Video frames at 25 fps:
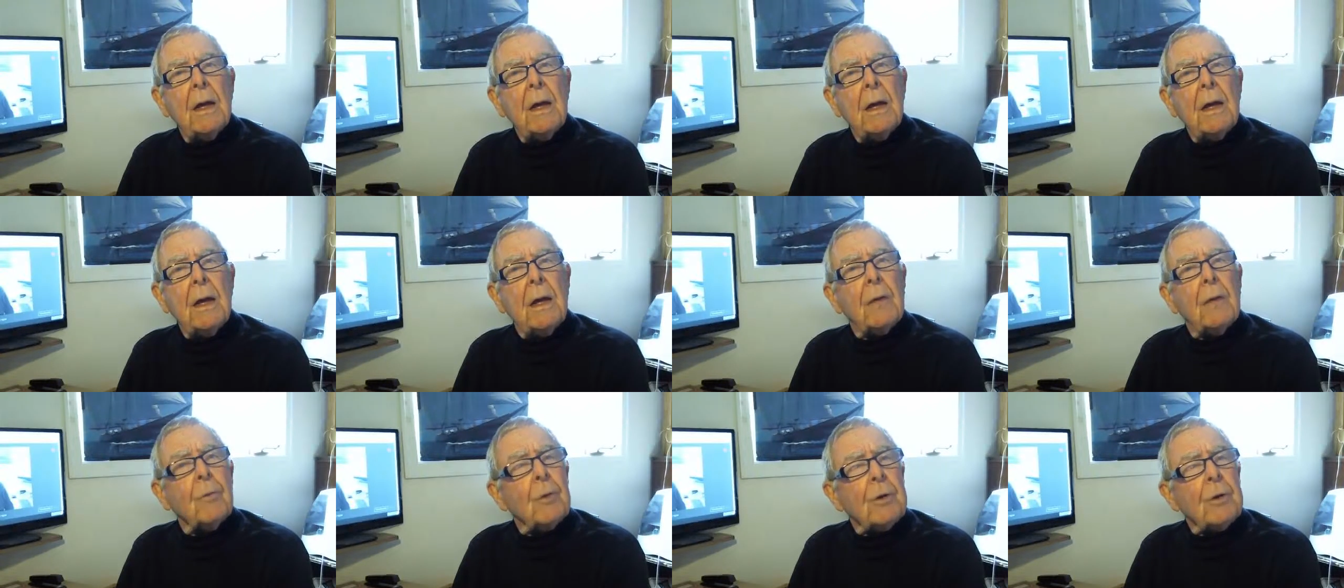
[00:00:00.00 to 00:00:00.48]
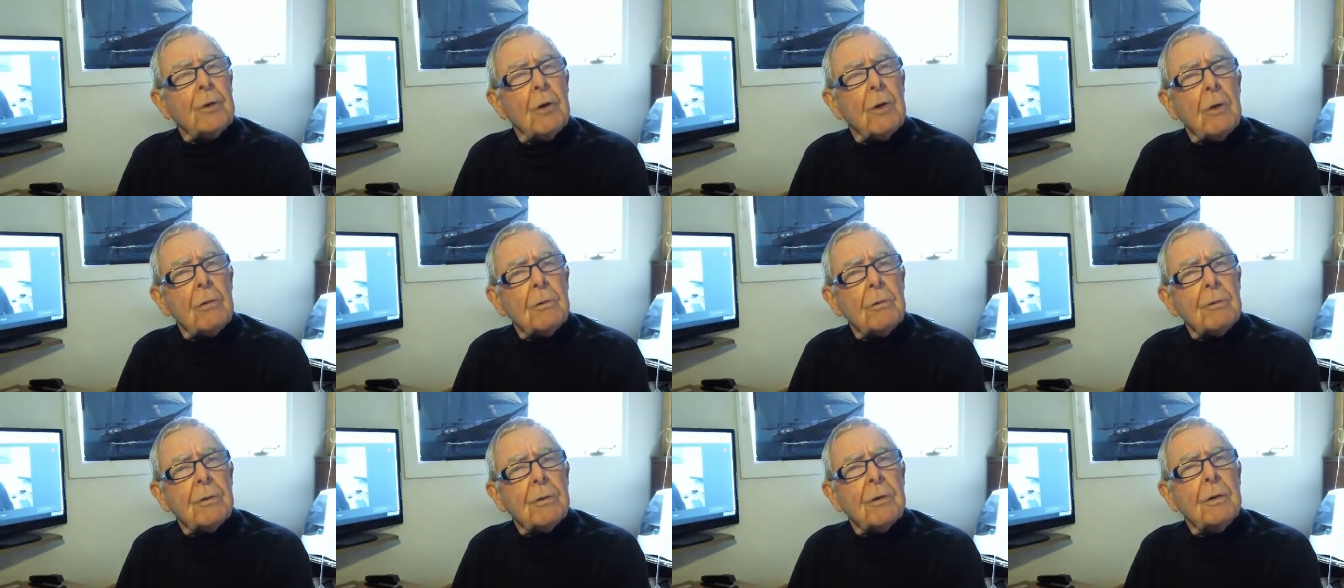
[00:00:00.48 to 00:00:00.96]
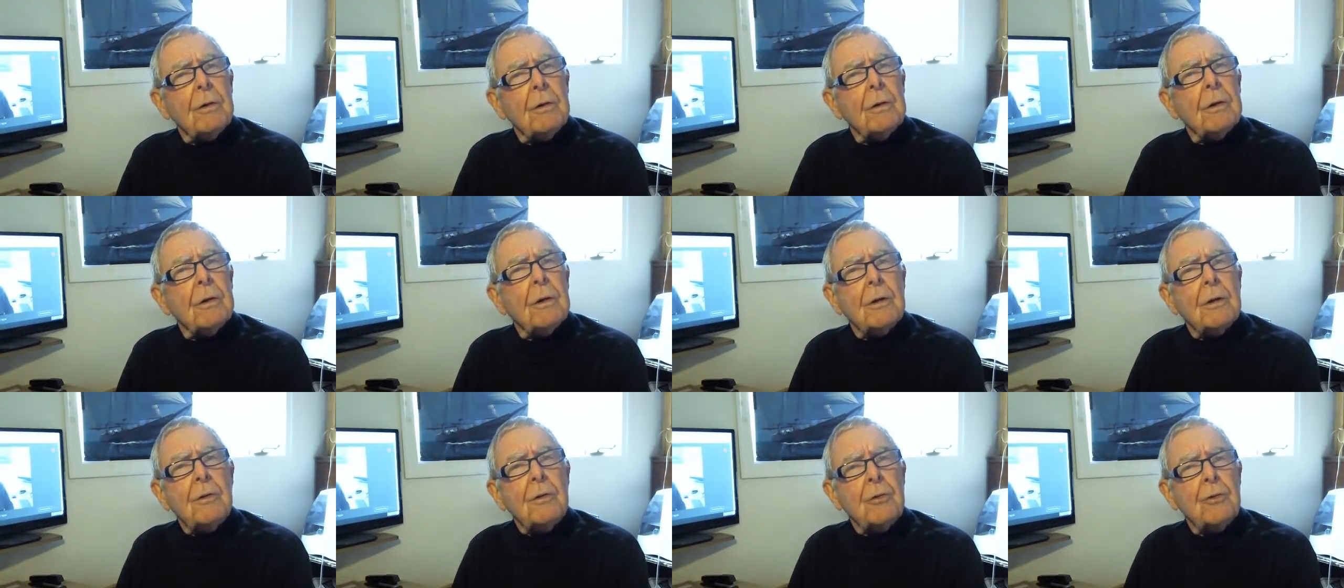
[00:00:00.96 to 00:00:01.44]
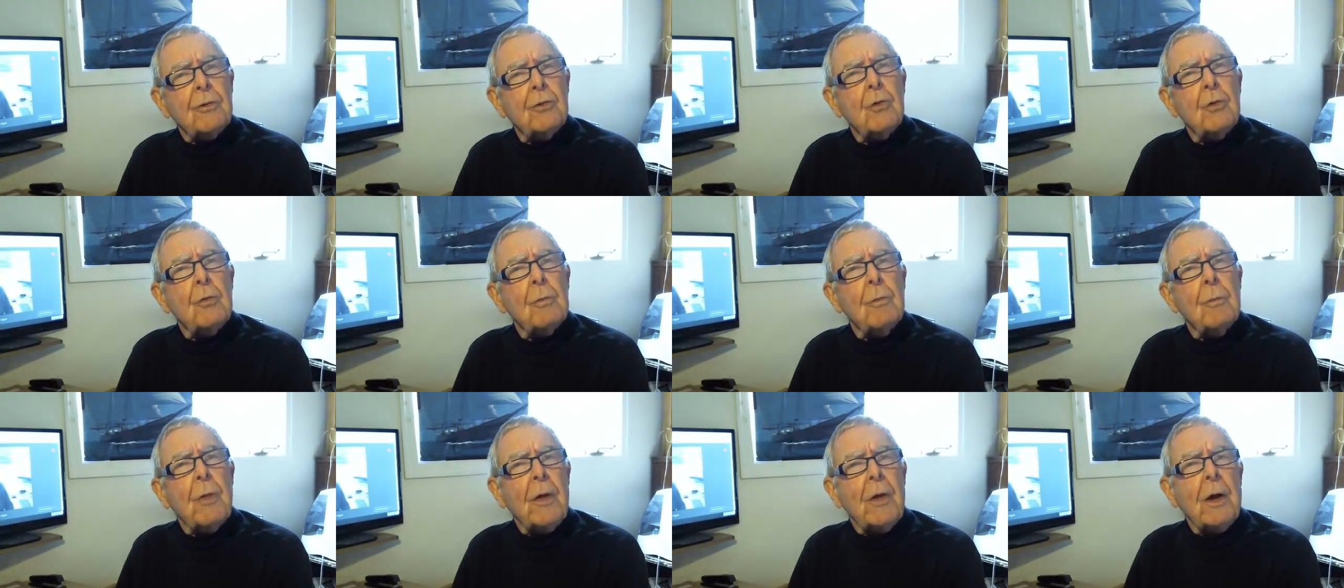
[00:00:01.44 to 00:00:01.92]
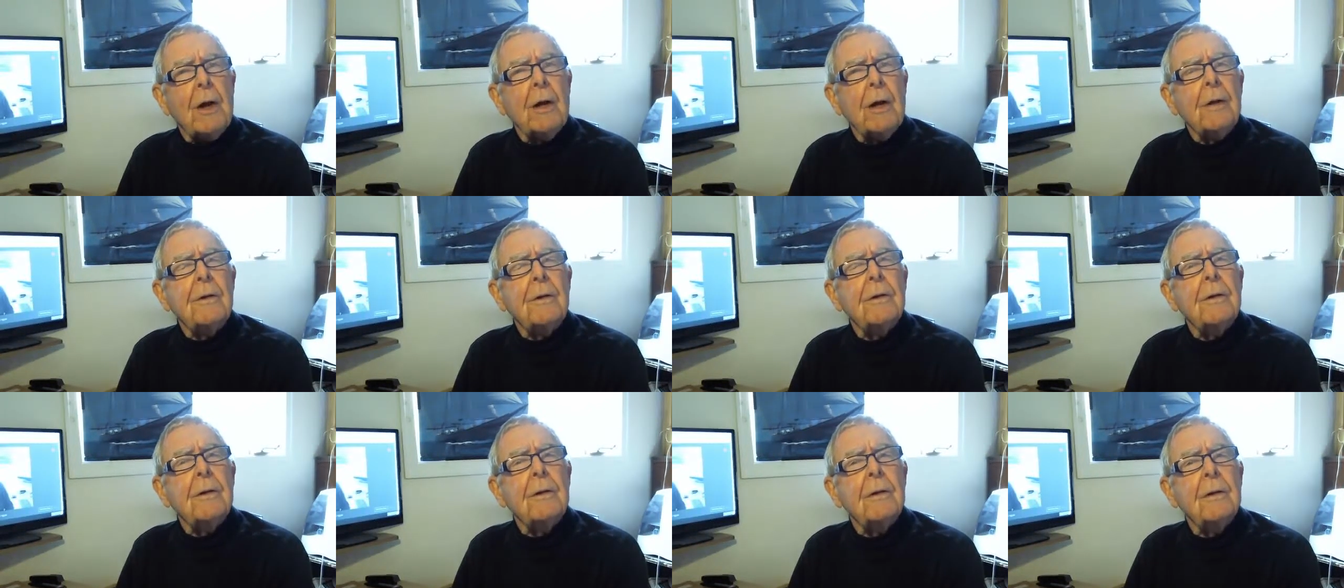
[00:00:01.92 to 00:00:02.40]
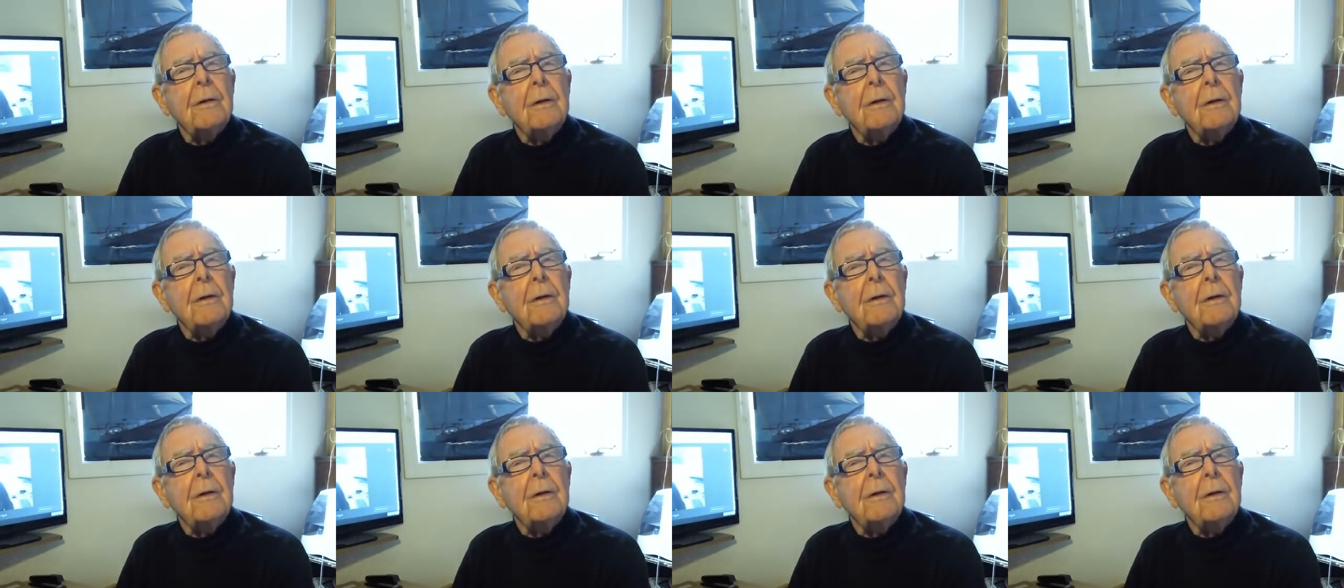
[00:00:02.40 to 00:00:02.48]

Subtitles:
If we don't consume that,